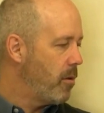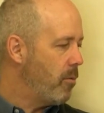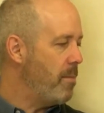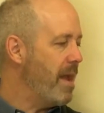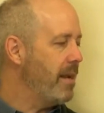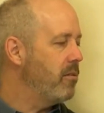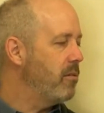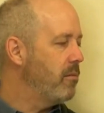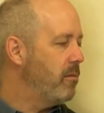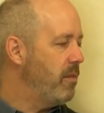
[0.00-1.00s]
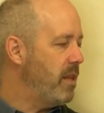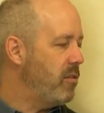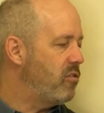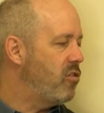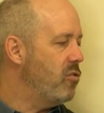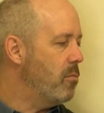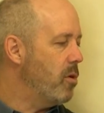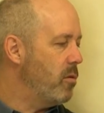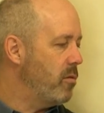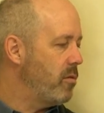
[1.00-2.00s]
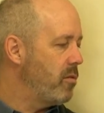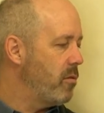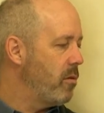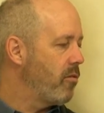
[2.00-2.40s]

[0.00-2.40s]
we make these two moves.